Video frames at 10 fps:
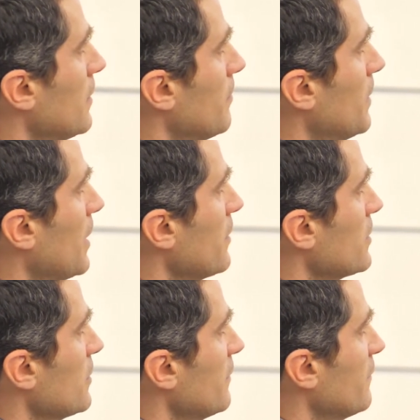
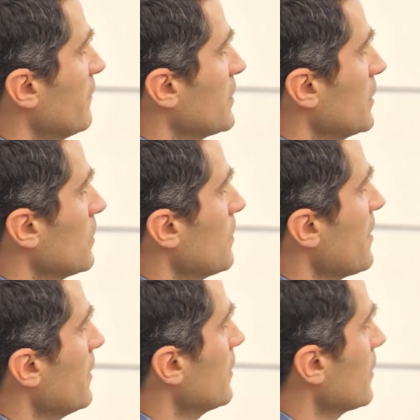Mothers of children with
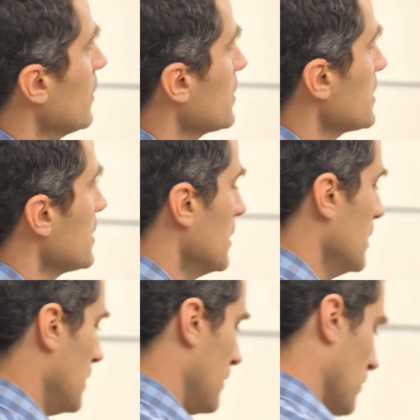hearing loss,
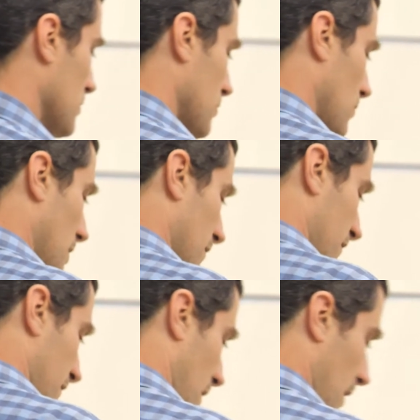they also have
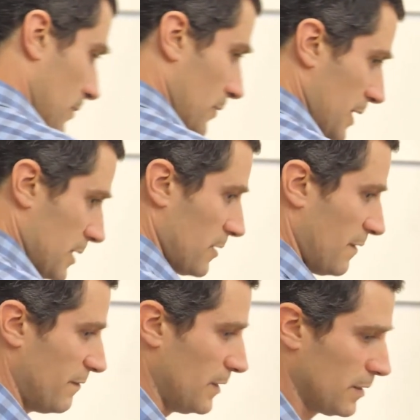higher risk
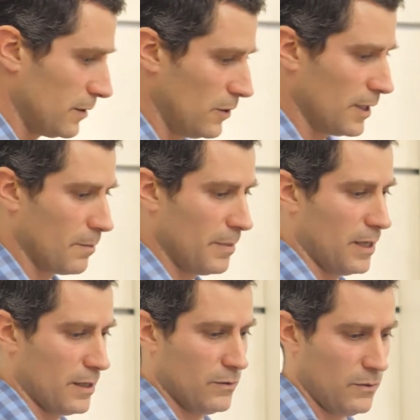of not going
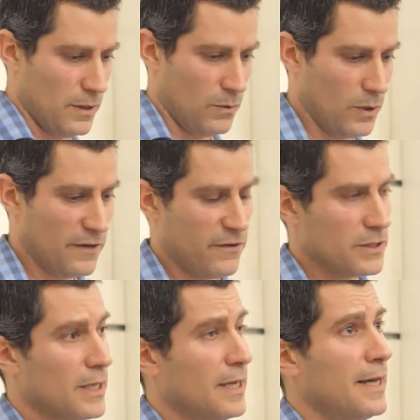back to the
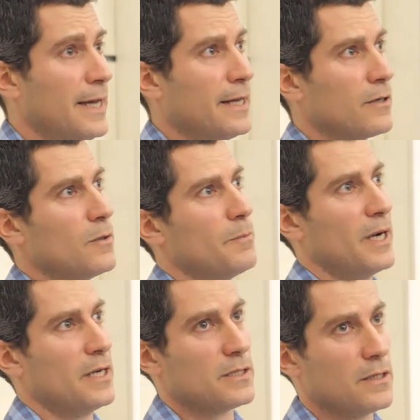workforce in
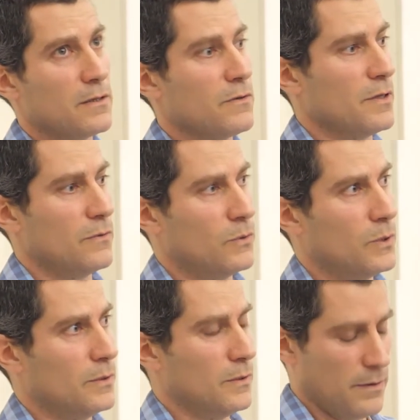comparison to
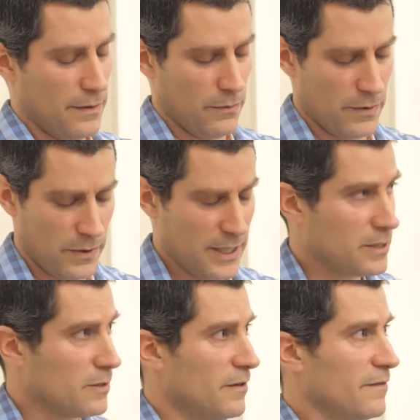the
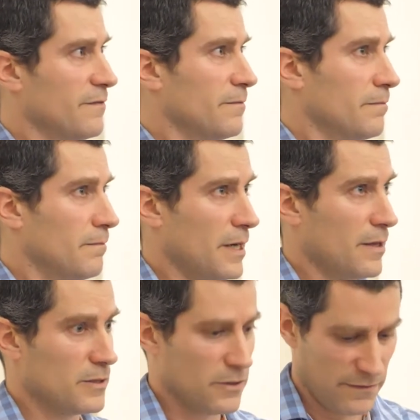risk of
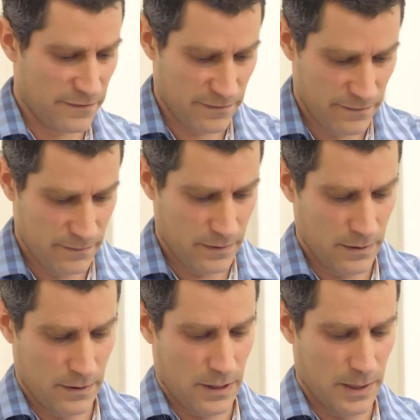mothers of
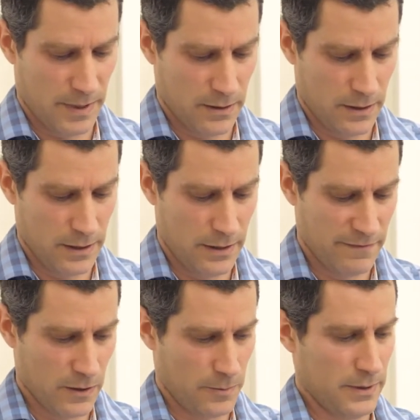typically
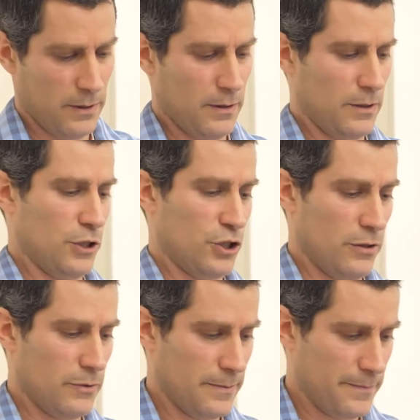developing
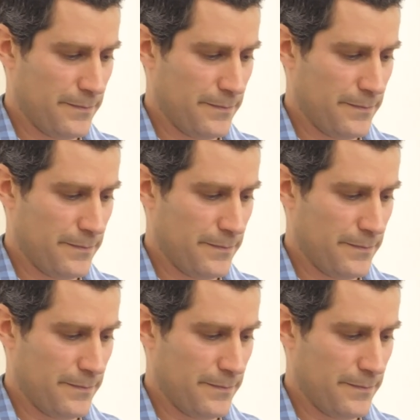children.